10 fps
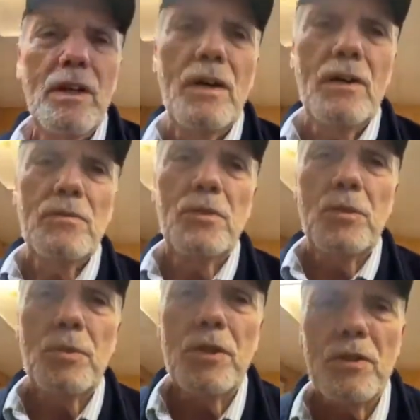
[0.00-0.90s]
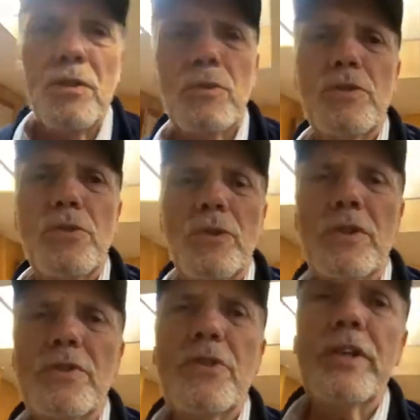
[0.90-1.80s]
of your book, which
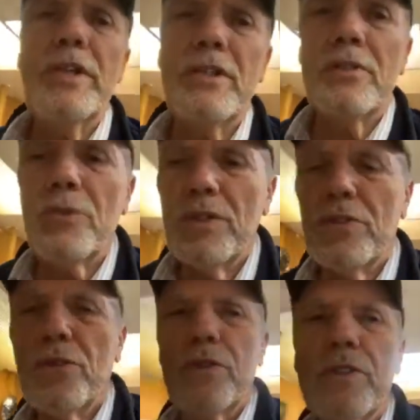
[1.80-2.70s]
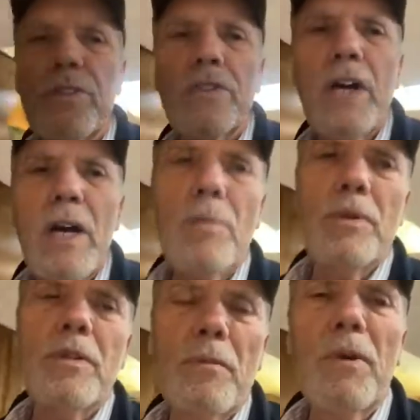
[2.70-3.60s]
will tell what's going to
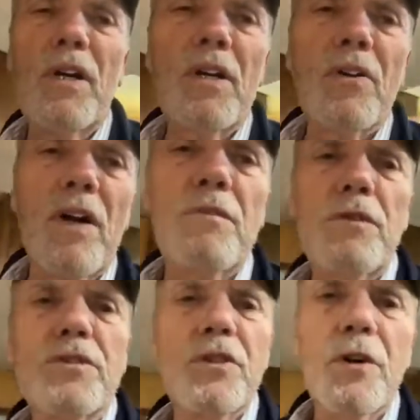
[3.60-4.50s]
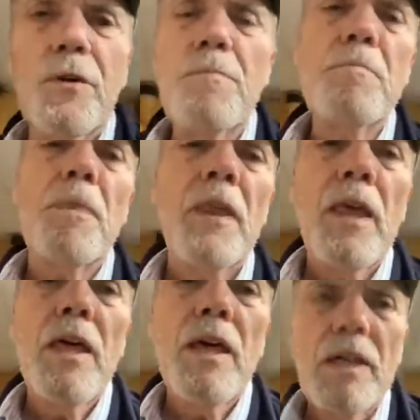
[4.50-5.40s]
happen, a paragraph or so,
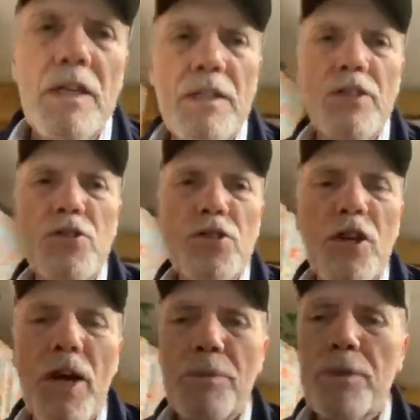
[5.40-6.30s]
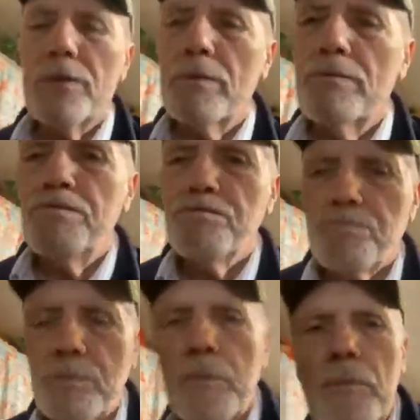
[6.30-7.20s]
in each chapter.
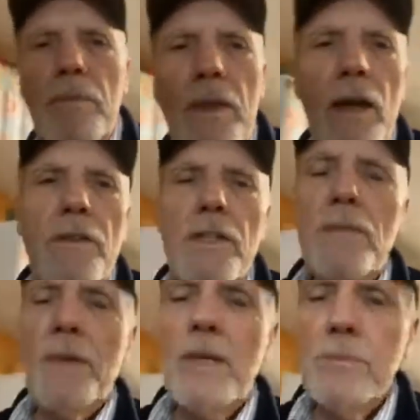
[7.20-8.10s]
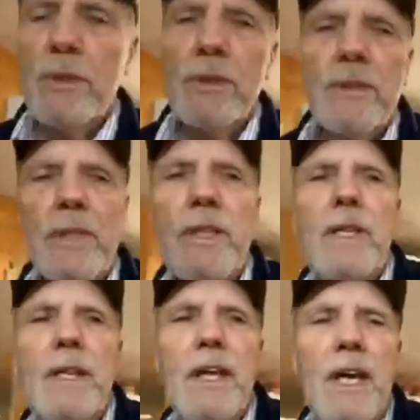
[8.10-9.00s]
And then in my book,
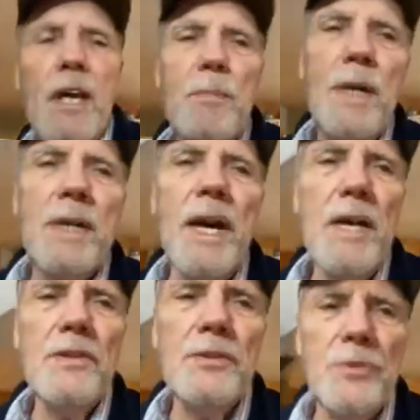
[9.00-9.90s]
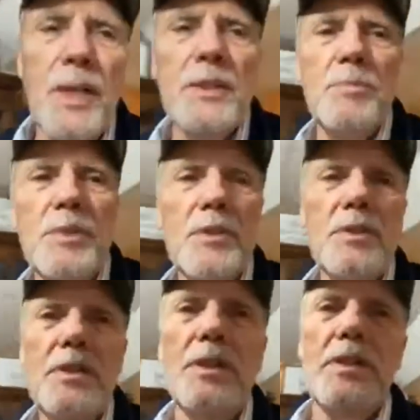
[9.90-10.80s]
about how to write a
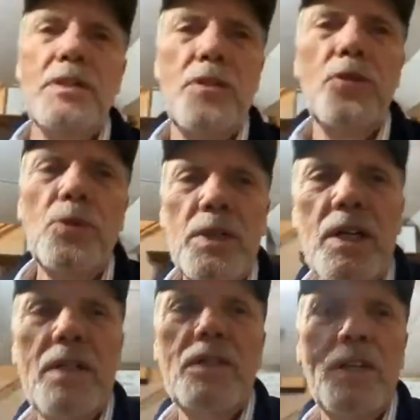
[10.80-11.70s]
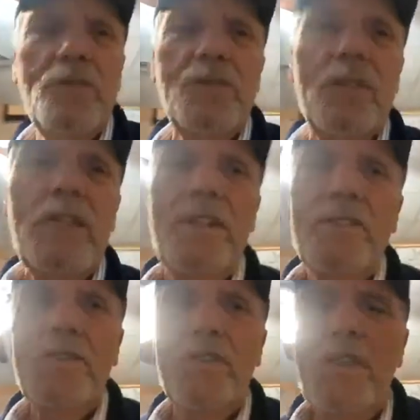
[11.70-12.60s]
book in 28 days or
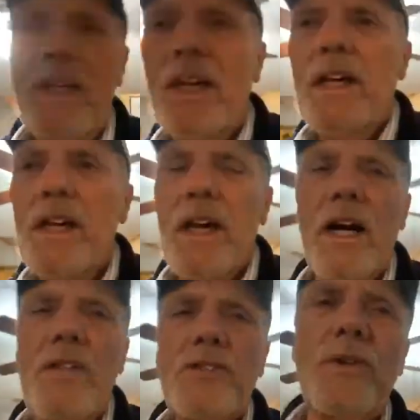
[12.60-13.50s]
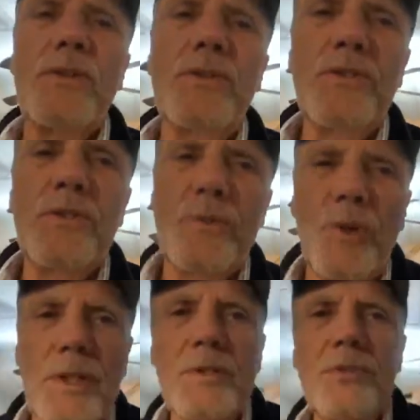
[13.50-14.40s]
less, I show you some
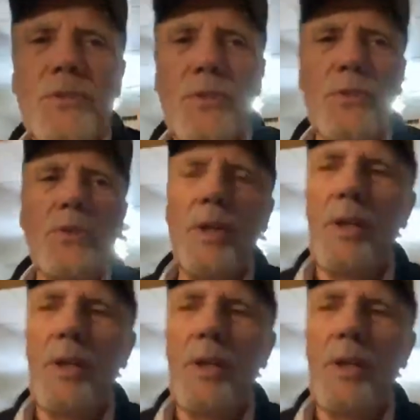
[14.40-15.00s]
ways to